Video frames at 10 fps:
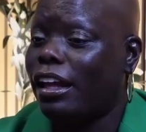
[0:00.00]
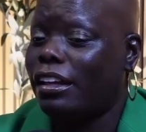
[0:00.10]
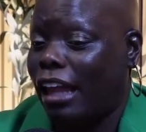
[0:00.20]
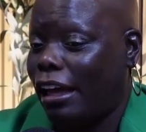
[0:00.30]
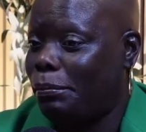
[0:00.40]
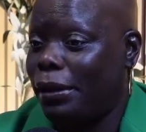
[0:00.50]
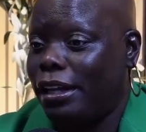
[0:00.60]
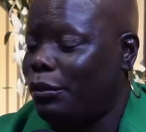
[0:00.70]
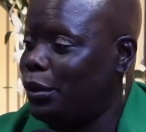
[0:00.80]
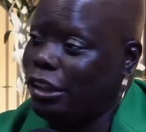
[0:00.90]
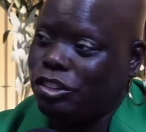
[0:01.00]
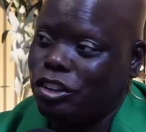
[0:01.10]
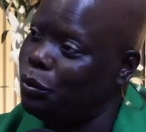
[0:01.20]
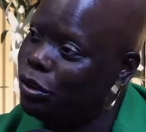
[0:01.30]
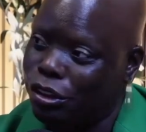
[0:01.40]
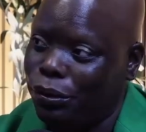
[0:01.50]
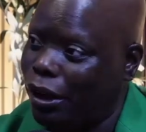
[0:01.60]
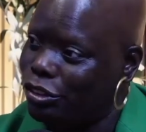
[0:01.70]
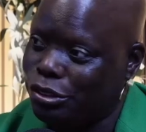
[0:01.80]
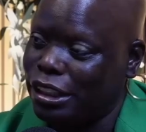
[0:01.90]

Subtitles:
Like being in relationship with you, Andria.